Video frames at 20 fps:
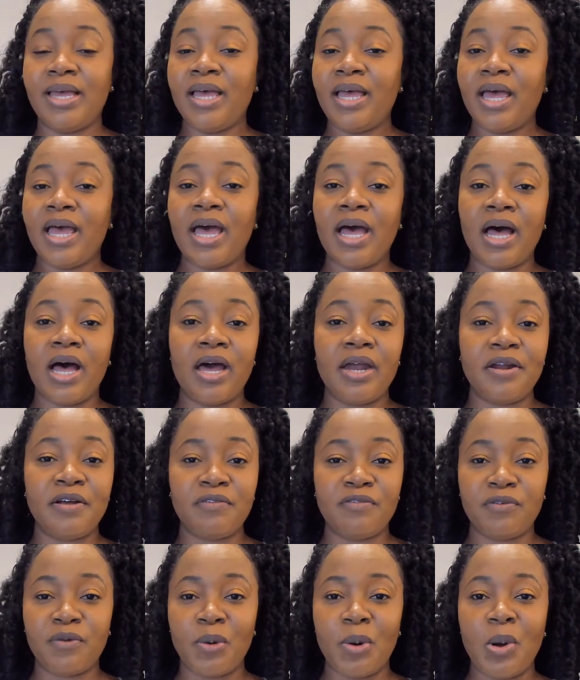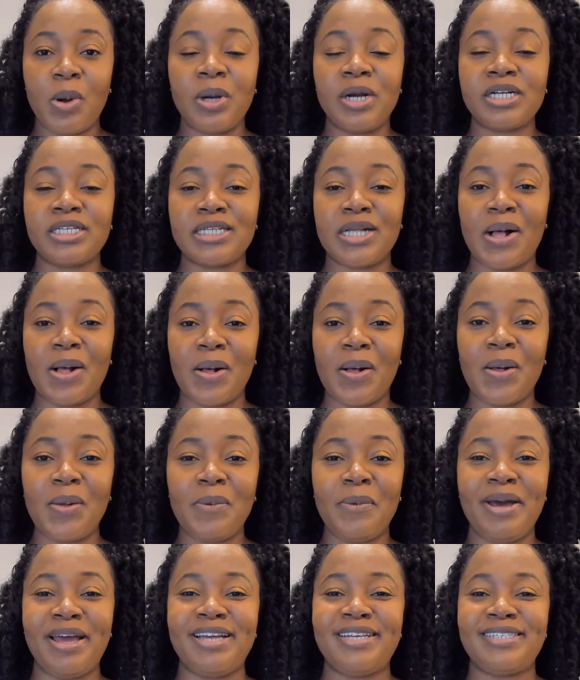And of course,
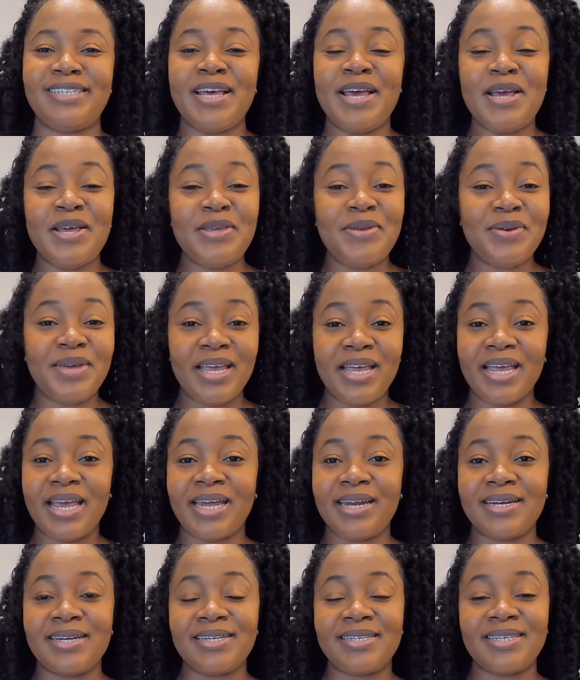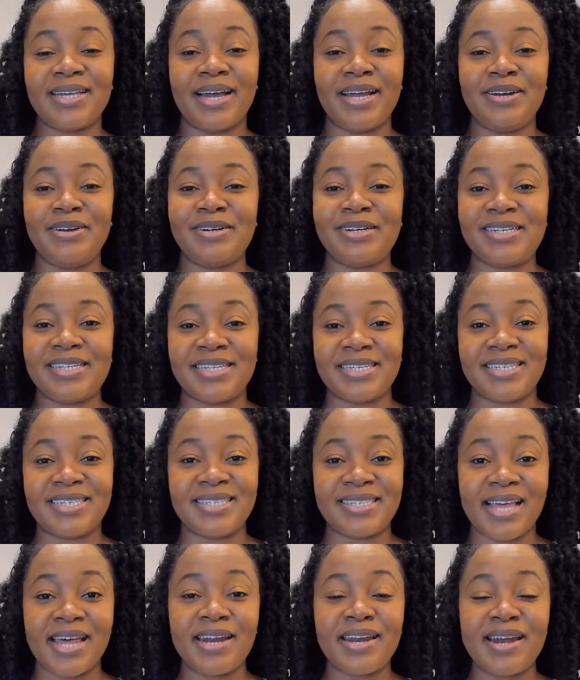always, you can get a designer to set it
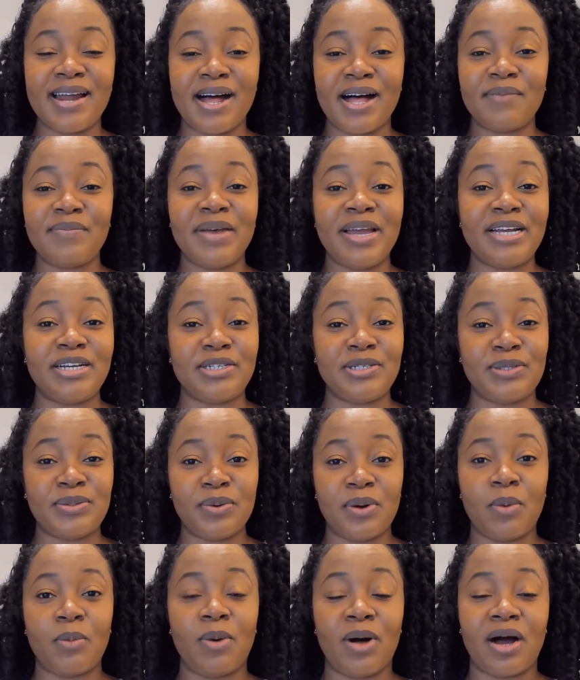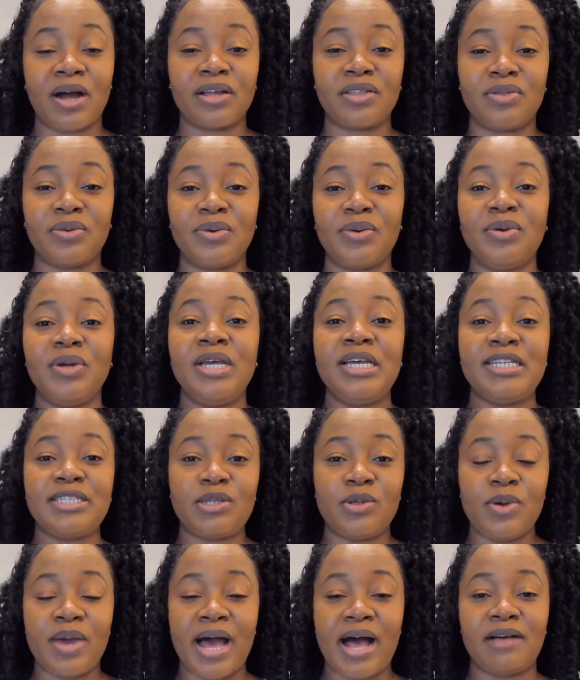up and do a walkthrough so you
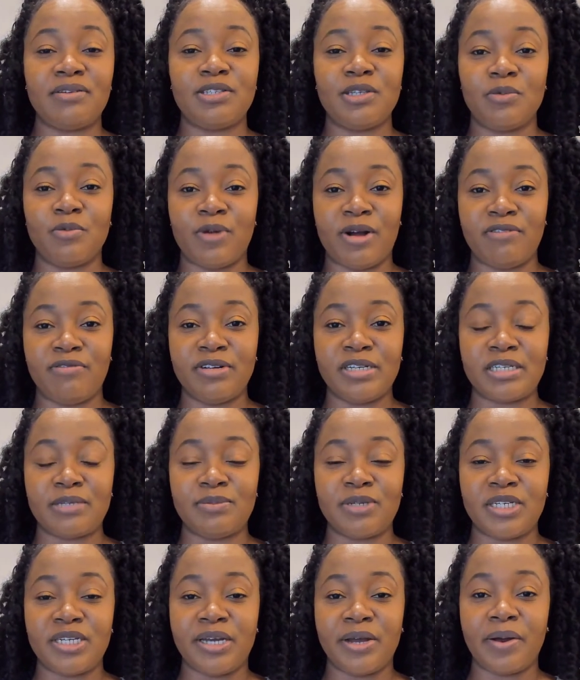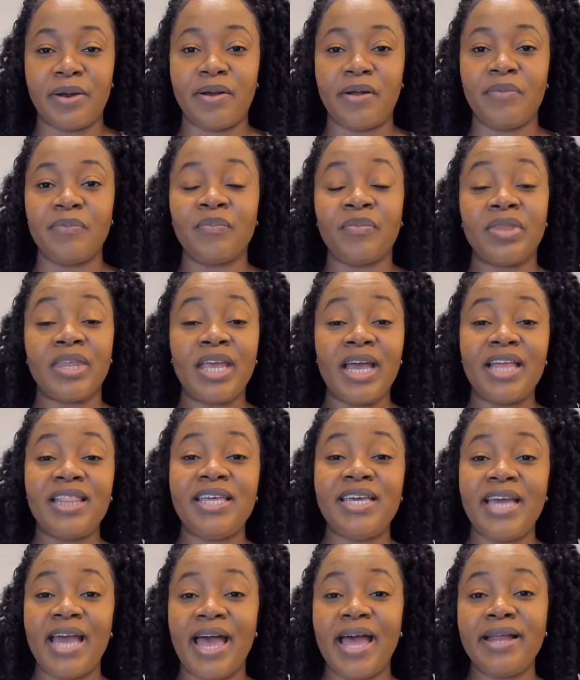have some reference material. At the
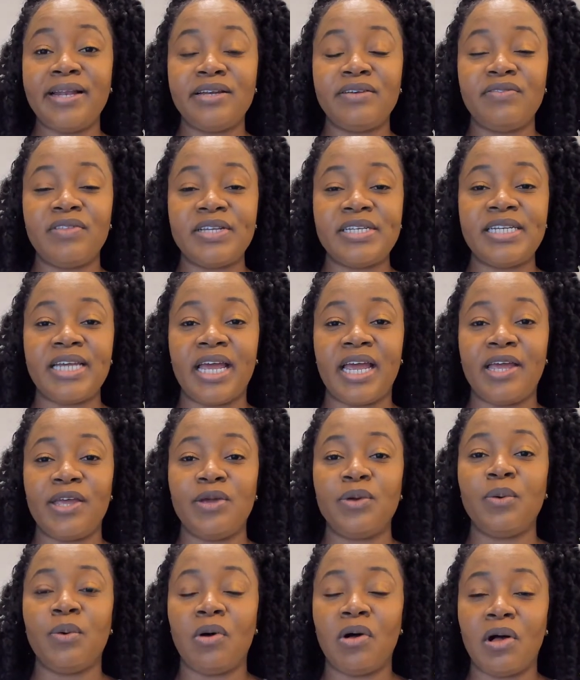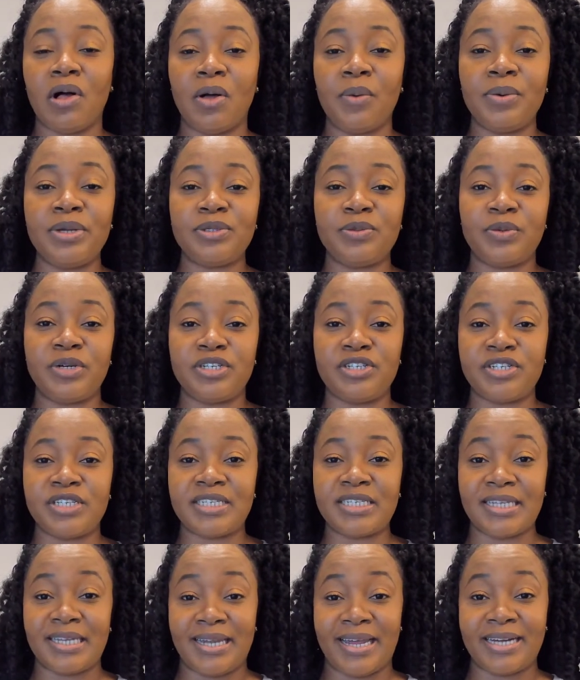end of the day, you always want to just
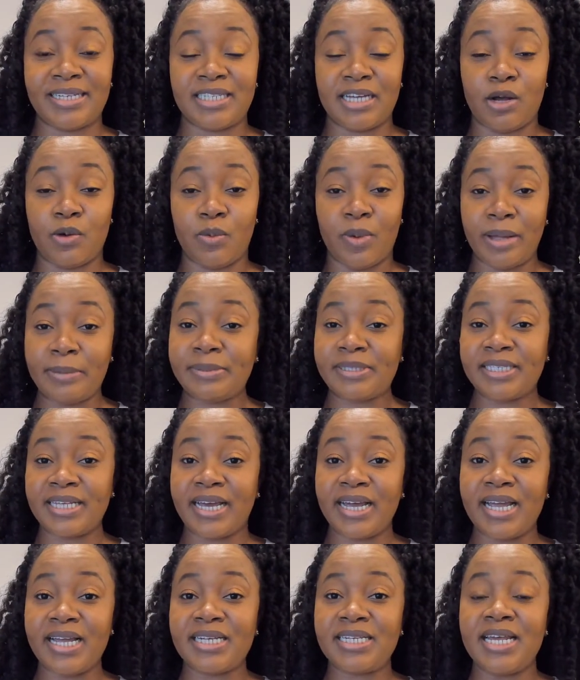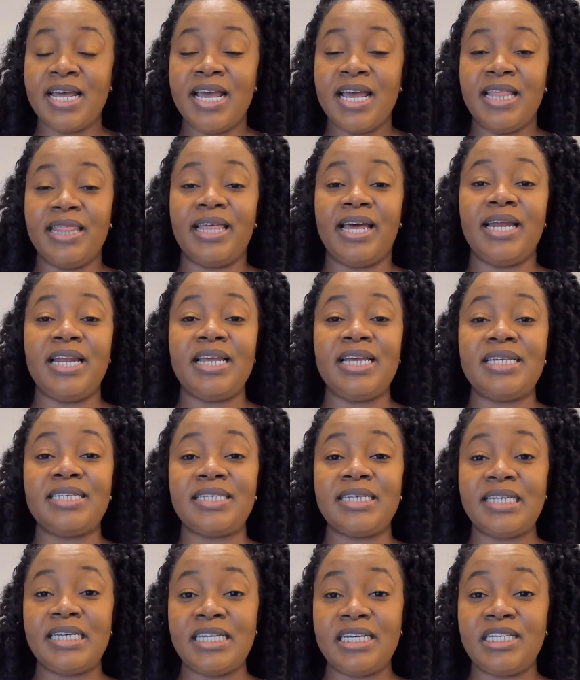select a website that is
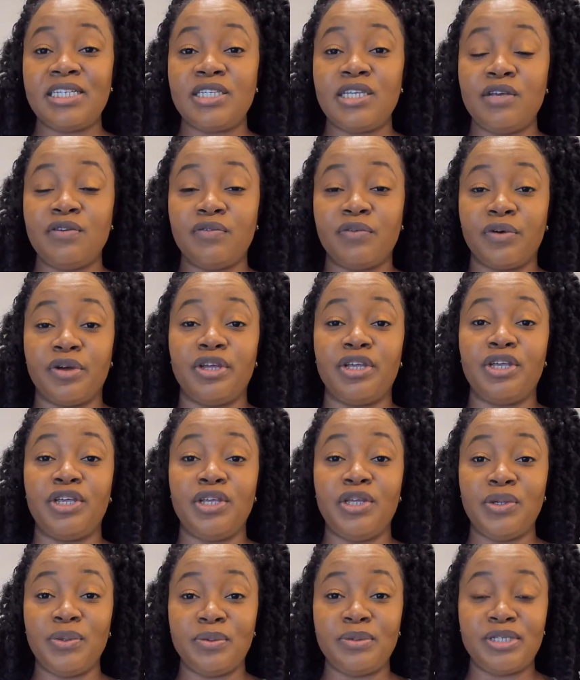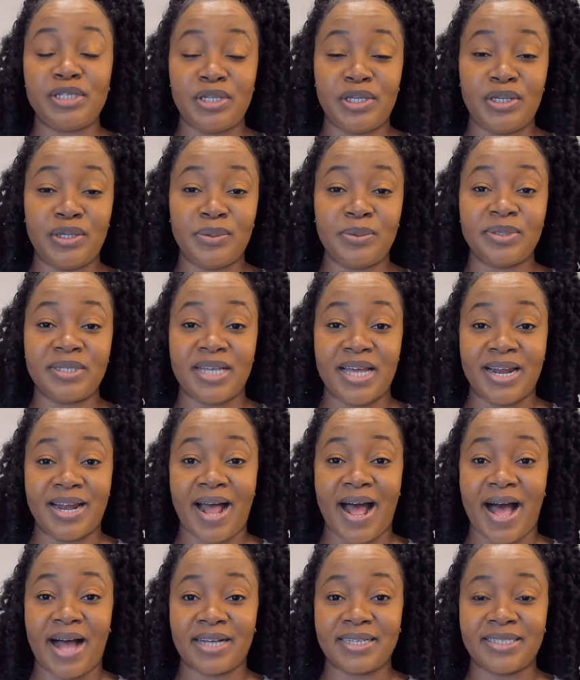easy for you to use and
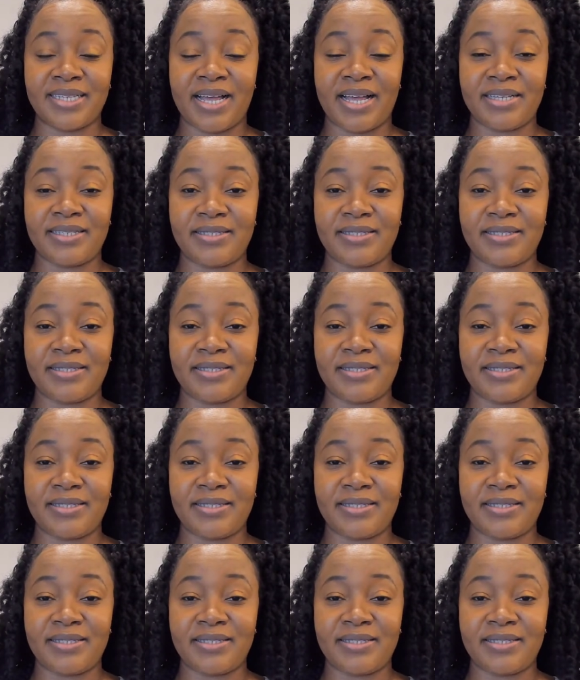access.